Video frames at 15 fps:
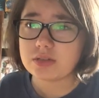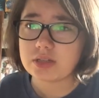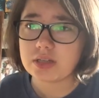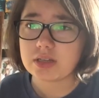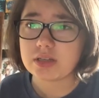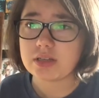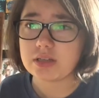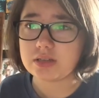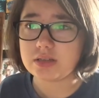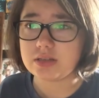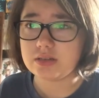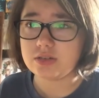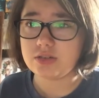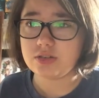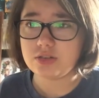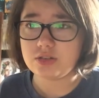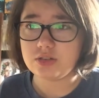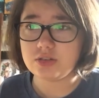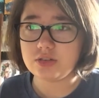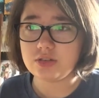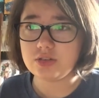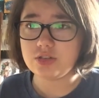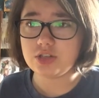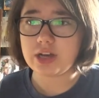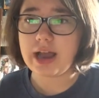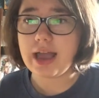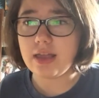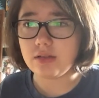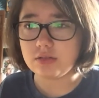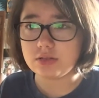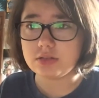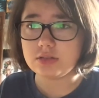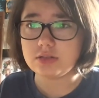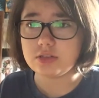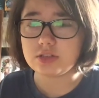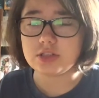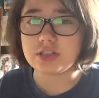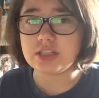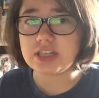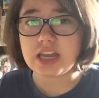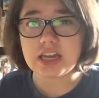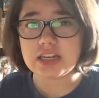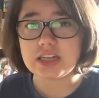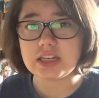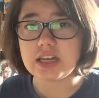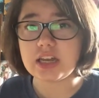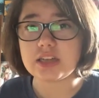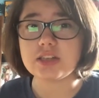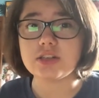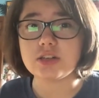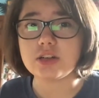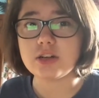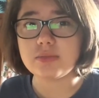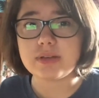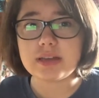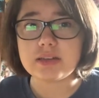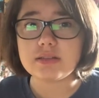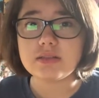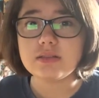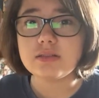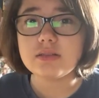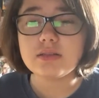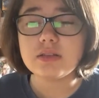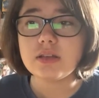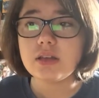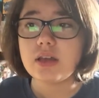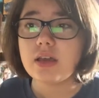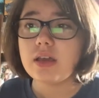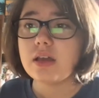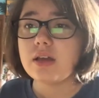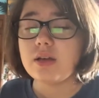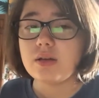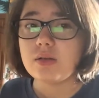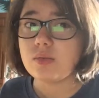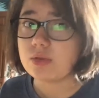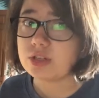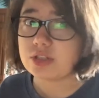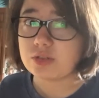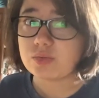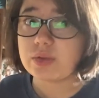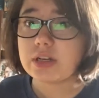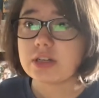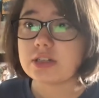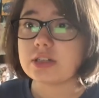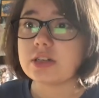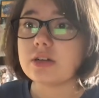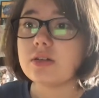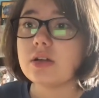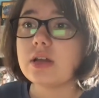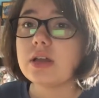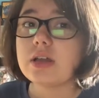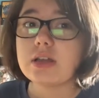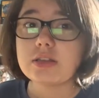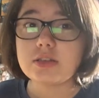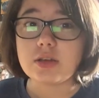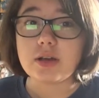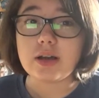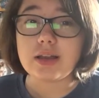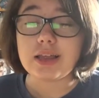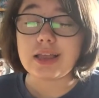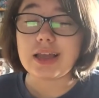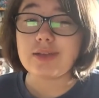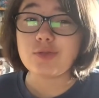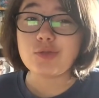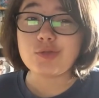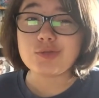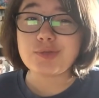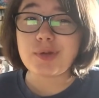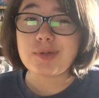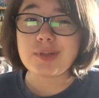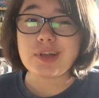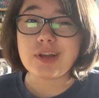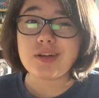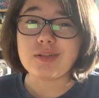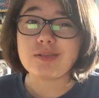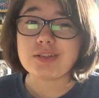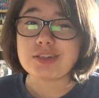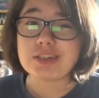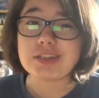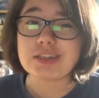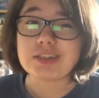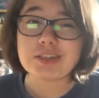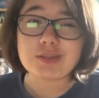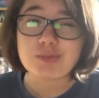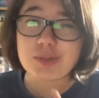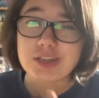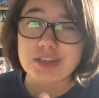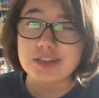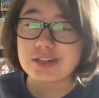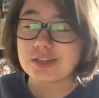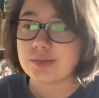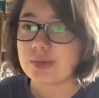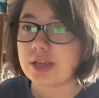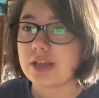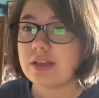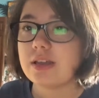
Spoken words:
to this child just standing next to her bed, which is weird, you know? So, like, everyone was probably like, oh, it's just me. It's